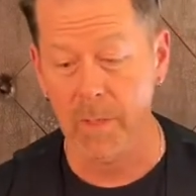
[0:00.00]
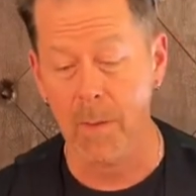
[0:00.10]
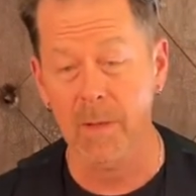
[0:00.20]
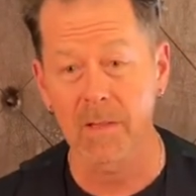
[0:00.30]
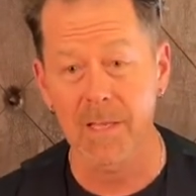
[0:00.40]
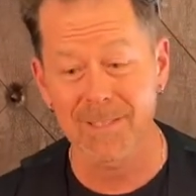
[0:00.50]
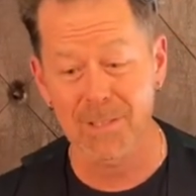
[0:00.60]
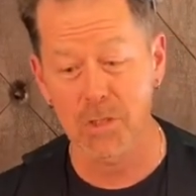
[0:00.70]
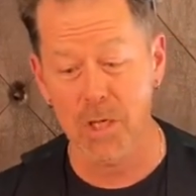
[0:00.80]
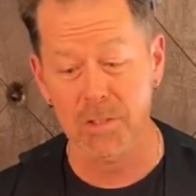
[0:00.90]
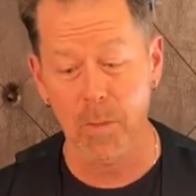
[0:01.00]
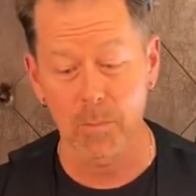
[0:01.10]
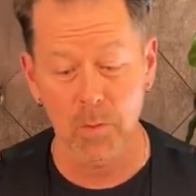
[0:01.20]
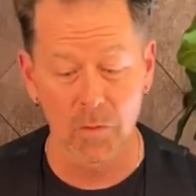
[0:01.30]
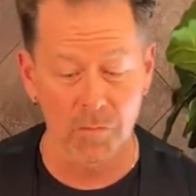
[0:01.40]
I mean, this is just a
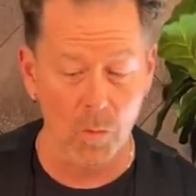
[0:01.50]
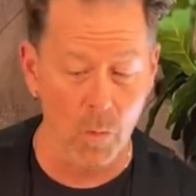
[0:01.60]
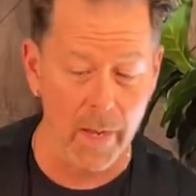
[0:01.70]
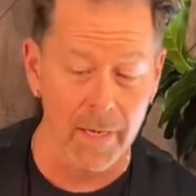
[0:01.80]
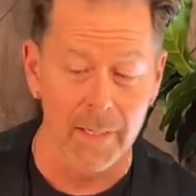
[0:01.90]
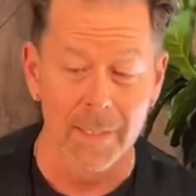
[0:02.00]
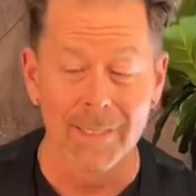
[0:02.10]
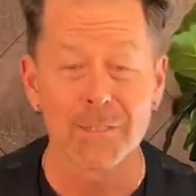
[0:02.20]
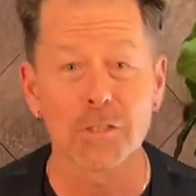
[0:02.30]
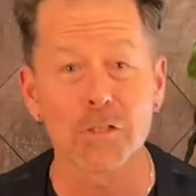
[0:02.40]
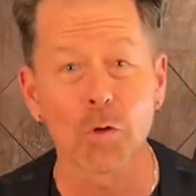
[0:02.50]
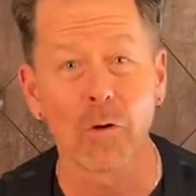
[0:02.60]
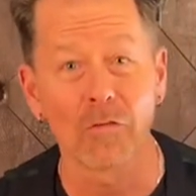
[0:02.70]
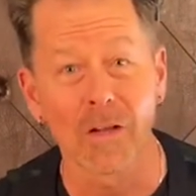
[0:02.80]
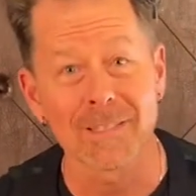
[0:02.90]
beautiful way to show a
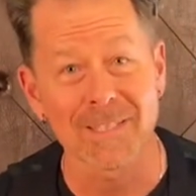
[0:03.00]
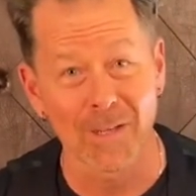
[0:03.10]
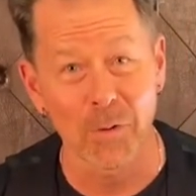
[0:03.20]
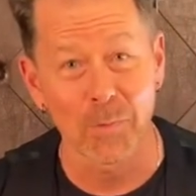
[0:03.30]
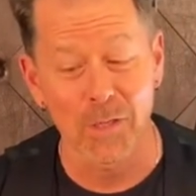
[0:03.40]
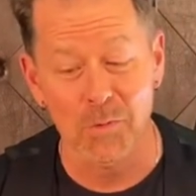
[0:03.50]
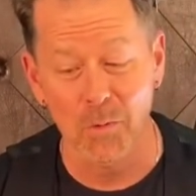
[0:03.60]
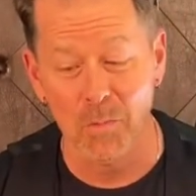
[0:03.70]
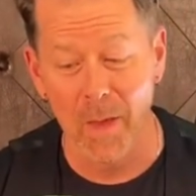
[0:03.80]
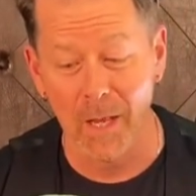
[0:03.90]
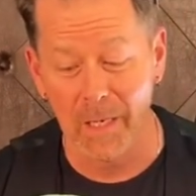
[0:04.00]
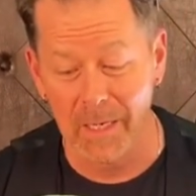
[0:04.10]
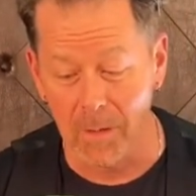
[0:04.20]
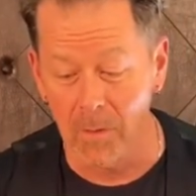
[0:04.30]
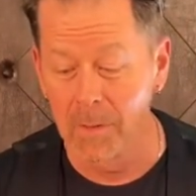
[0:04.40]
fun centerpiece with Midollino.
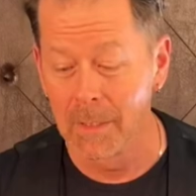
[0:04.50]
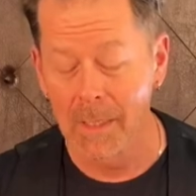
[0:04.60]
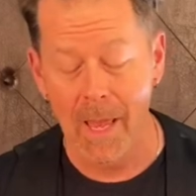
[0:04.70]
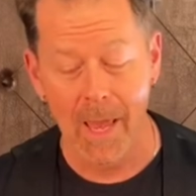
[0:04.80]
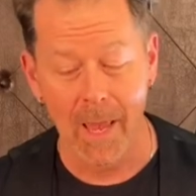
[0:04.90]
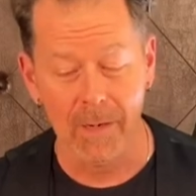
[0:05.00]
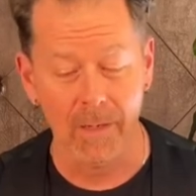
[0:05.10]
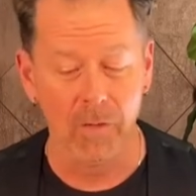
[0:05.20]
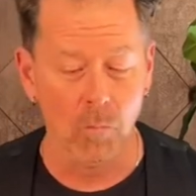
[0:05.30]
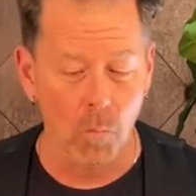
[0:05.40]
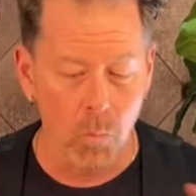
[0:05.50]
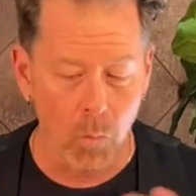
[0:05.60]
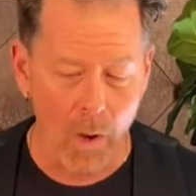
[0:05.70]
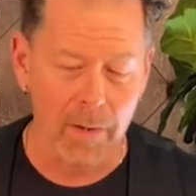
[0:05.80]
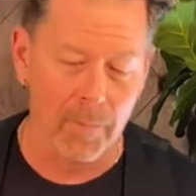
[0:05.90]
And
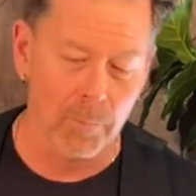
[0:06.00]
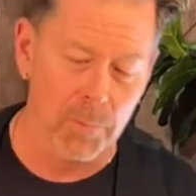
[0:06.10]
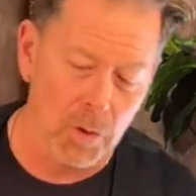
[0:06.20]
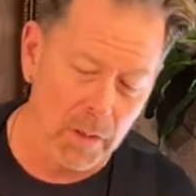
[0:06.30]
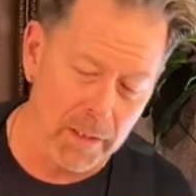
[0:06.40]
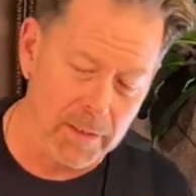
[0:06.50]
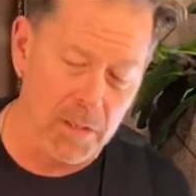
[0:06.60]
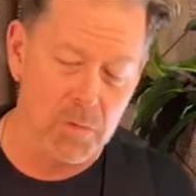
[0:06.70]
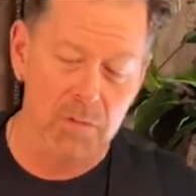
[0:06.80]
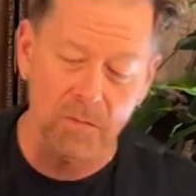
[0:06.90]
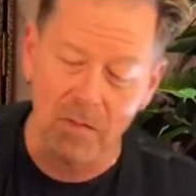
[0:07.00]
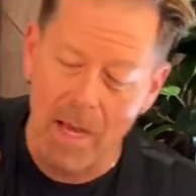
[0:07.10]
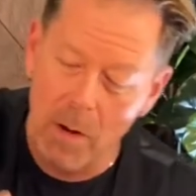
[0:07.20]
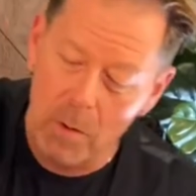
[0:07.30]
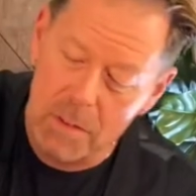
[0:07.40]
what a beauty it does with the
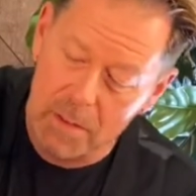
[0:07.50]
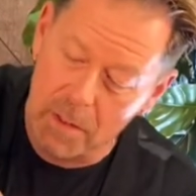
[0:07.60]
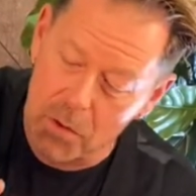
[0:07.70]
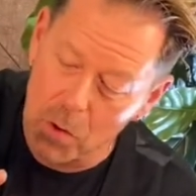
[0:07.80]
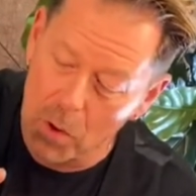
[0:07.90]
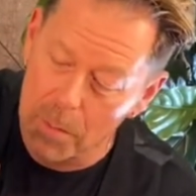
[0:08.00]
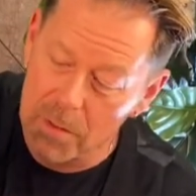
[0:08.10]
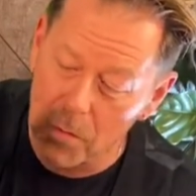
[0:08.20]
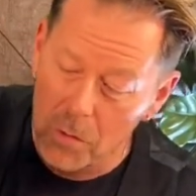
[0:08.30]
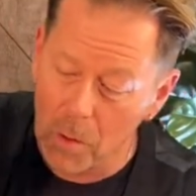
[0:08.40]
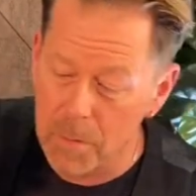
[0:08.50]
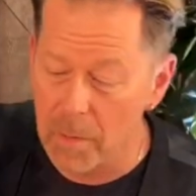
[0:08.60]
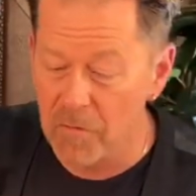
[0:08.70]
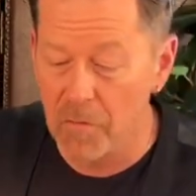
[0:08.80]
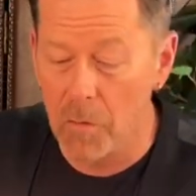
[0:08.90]
flowers and the tulips. You know, tulips being
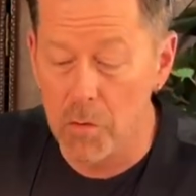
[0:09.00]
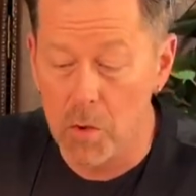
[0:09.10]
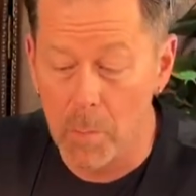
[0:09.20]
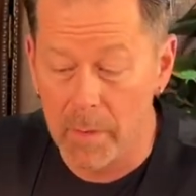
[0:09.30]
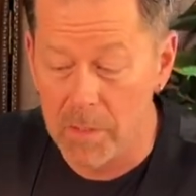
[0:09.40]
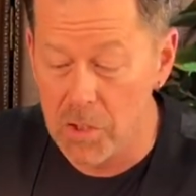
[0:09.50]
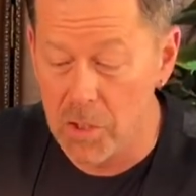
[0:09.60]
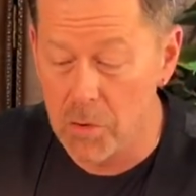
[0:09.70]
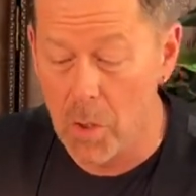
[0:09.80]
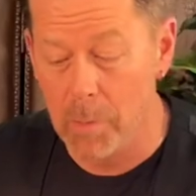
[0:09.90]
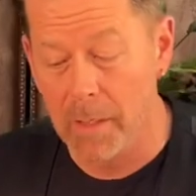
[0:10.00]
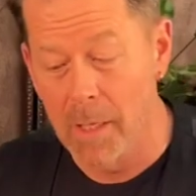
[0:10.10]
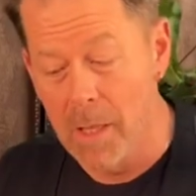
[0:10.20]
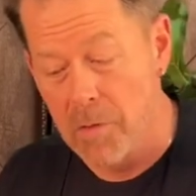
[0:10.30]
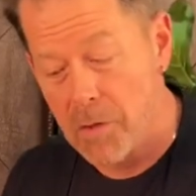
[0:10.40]
phototropic and geotropic,
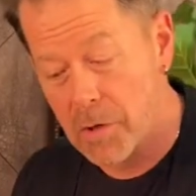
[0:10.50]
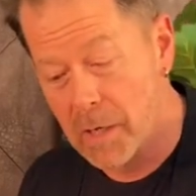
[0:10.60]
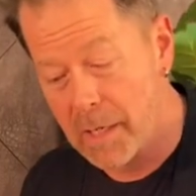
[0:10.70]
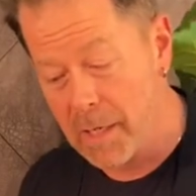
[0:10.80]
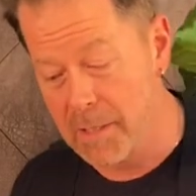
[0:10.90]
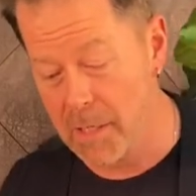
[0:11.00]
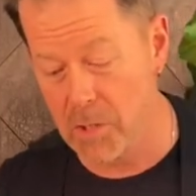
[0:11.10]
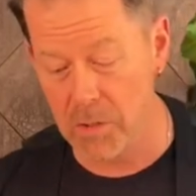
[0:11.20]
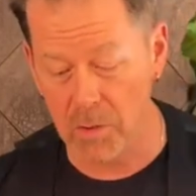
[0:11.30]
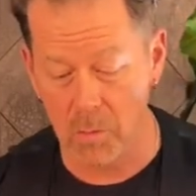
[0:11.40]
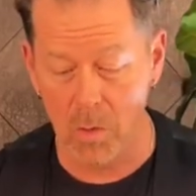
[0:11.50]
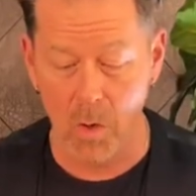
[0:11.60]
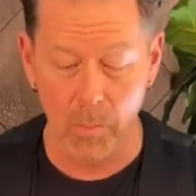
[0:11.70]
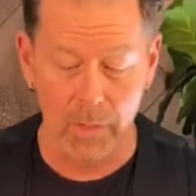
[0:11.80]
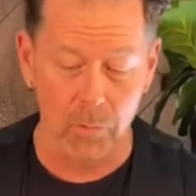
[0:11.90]
they're going to continue to grow,
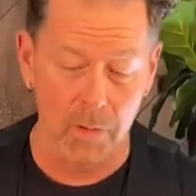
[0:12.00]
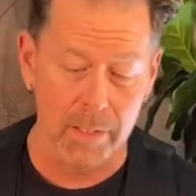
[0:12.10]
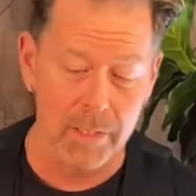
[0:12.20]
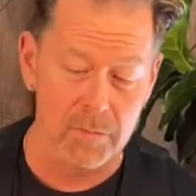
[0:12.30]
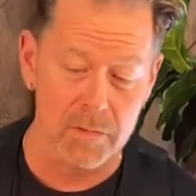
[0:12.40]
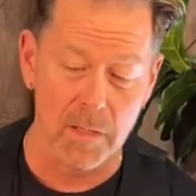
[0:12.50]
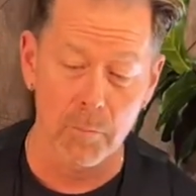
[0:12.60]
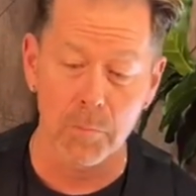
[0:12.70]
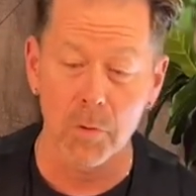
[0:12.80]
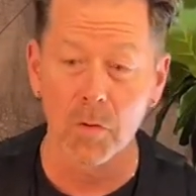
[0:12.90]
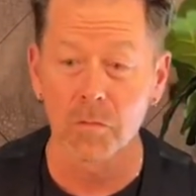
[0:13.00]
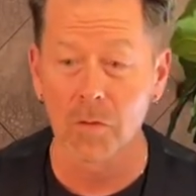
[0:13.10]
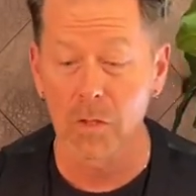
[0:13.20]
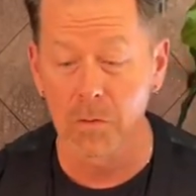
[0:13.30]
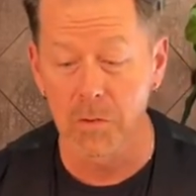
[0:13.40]
but it really gives us a beautiful
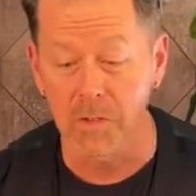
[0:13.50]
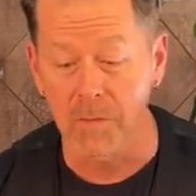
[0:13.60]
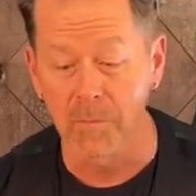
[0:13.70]
illusion.